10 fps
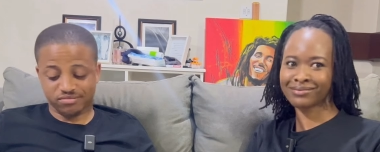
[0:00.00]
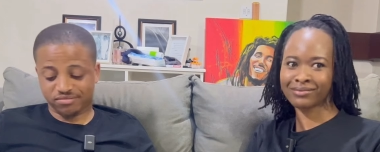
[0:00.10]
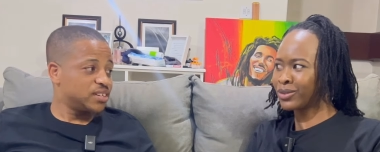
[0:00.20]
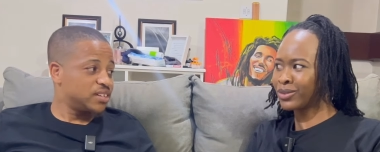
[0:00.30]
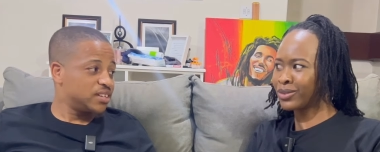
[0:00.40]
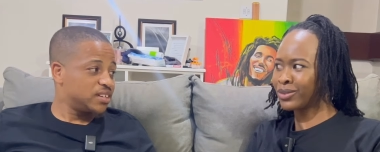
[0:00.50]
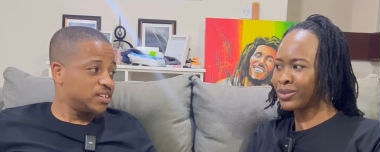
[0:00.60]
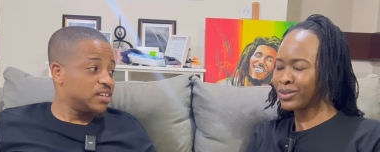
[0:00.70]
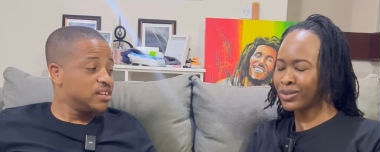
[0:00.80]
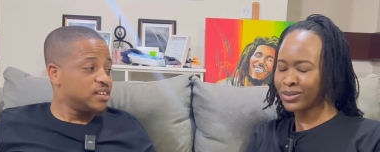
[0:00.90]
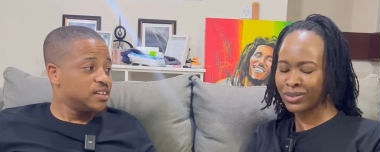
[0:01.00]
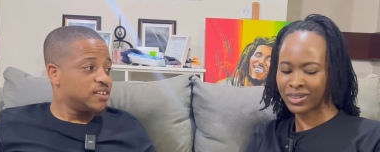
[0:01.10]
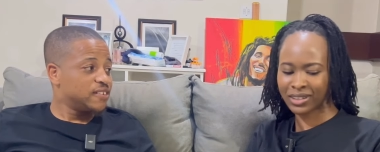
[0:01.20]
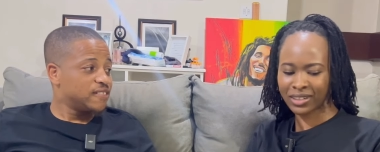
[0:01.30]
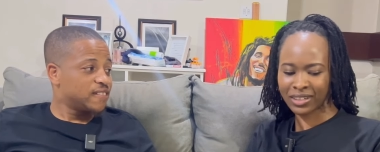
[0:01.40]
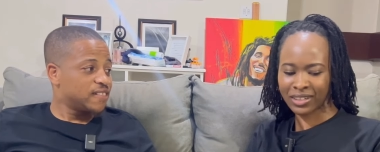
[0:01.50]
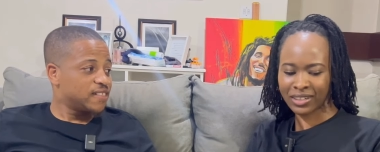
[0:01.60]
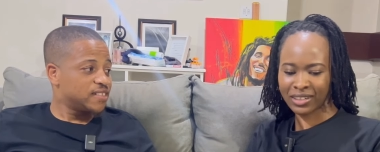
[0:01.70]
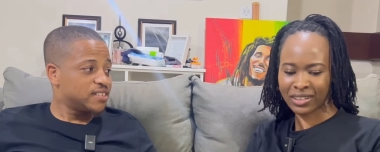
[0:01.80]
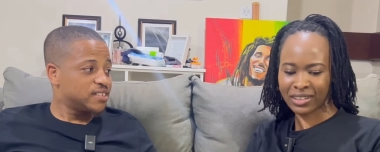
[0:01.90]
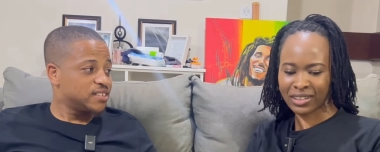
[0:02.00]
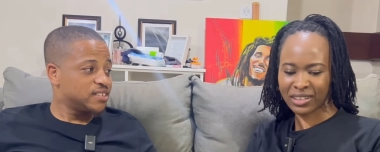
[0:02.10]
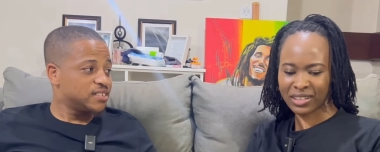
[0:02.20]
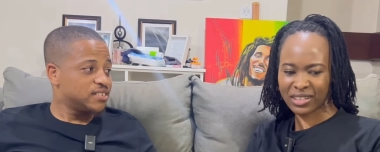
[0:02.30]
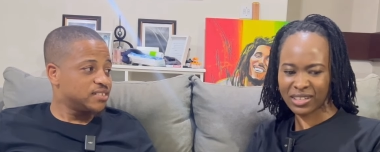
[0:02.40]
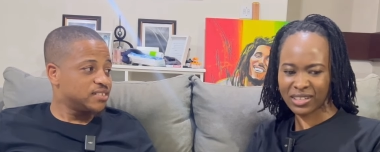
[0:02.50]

(silence)